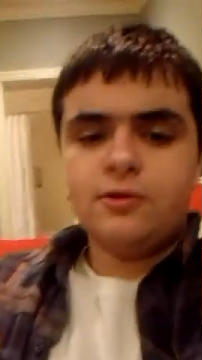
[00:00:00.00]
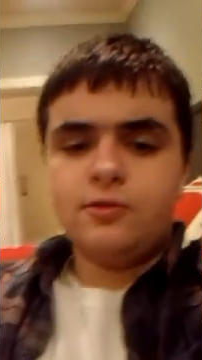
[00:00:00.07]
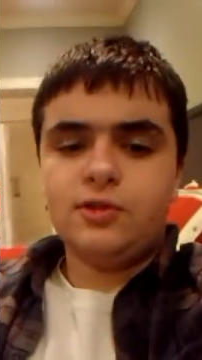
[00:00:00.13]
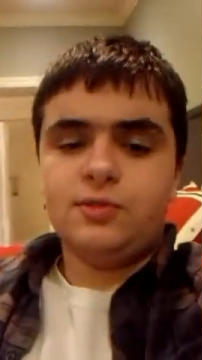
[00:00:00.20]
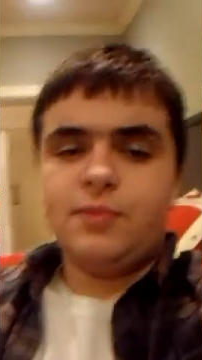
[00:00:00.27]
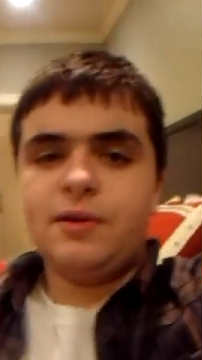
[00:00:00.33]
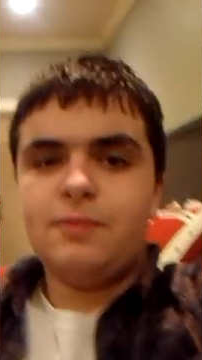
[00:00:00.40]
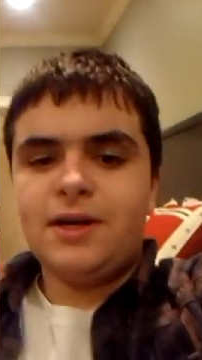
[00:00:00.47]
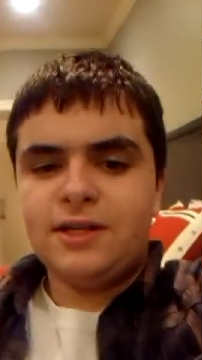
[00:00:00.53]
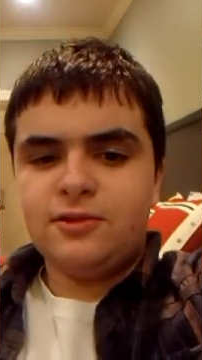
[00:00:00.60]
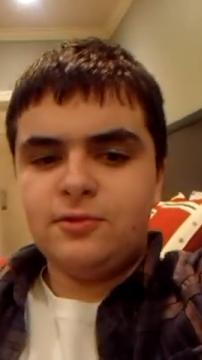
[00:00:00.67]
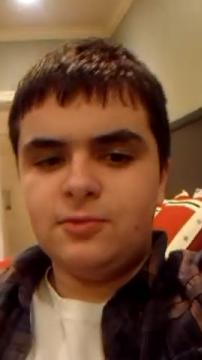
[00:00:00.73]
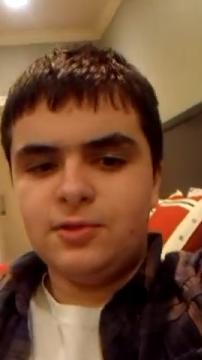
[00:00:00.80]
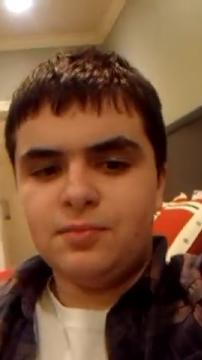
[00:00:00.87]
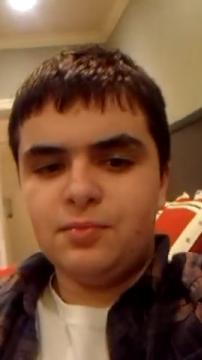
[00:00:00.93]
who is played by
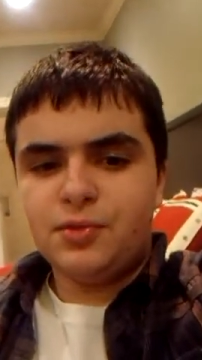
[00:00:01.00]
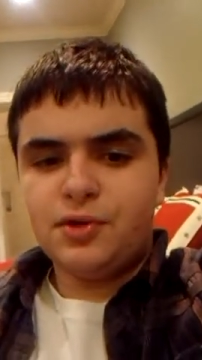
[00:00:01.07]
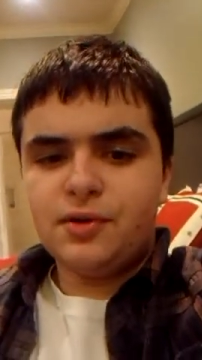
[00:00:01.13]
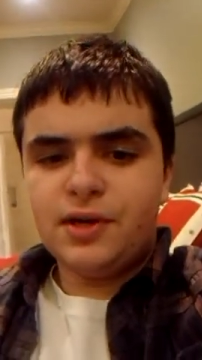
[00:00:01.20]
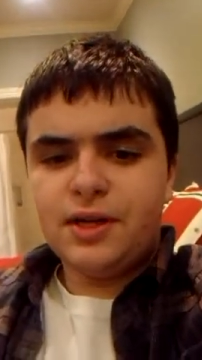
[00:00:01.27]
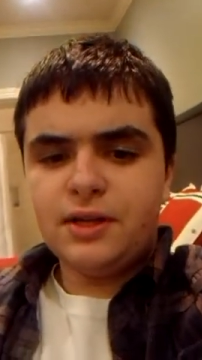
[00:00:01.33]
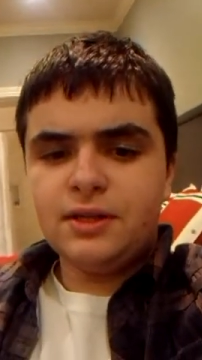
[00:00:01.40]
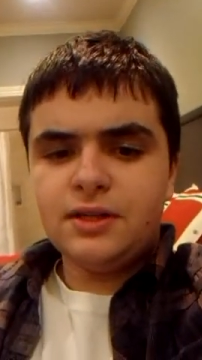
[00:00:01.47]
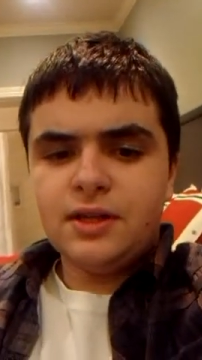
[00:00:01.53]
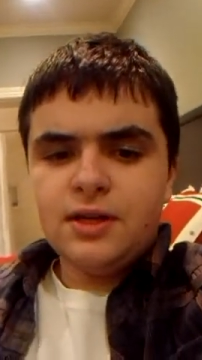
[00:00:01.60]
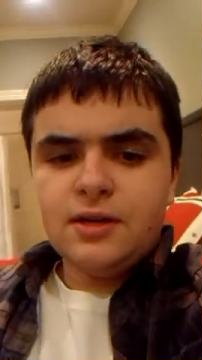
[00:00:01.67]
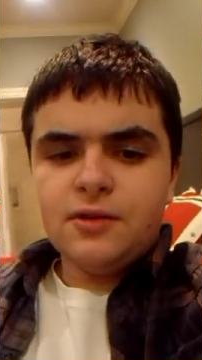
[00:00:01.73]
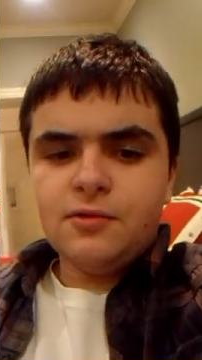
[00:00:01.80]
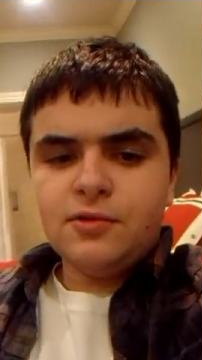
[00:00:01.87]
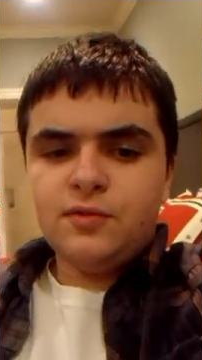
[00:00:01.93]
Susan Boyd,
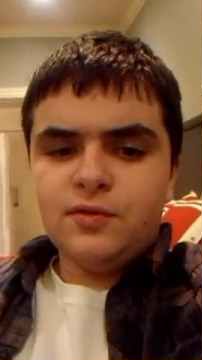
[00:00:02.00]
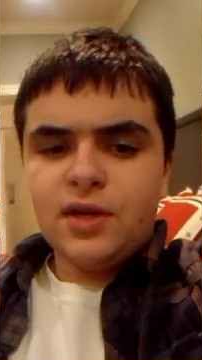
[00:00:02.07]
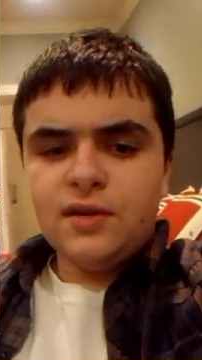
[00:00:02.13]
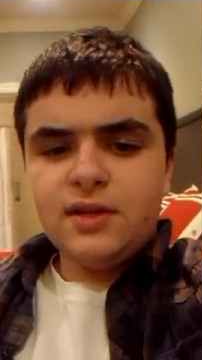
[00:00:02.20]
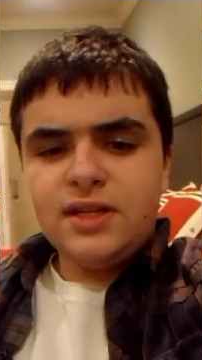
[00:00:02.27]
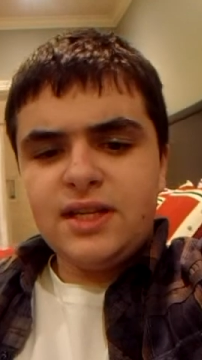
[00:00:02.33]
who is very